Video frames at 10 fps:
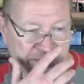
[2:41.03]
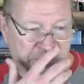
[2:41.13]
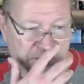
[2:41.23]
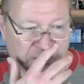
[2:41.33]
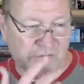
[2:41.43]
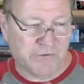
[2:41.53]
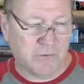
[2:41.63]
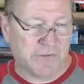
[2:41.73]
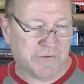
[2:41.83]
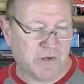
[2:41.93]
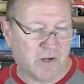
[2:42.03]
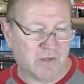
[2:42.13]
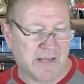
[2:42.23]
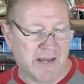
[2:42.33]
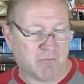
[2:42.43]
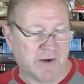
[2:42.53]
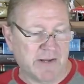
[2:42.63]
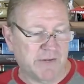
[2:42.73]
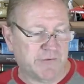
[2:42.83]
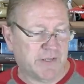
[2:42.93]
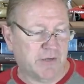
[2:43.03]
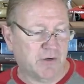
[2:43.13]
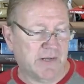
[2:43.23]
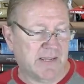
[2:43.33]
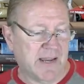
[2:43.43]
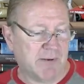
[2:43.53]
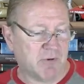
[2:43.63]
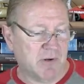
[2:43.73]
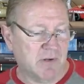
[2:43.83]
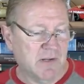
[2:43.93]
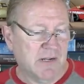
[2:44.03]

She also installed a Ring security camera